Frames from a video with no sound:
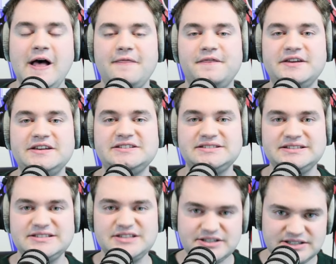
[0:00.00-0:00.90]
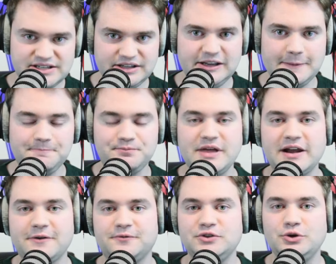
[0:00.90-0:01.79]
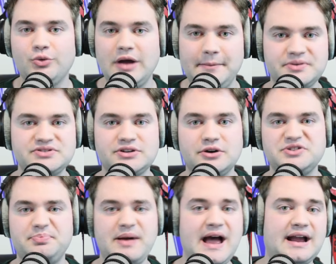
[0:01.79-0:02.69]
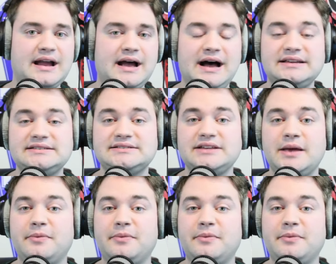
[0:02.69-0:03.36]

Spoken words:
This is the team that a few episodes back I said,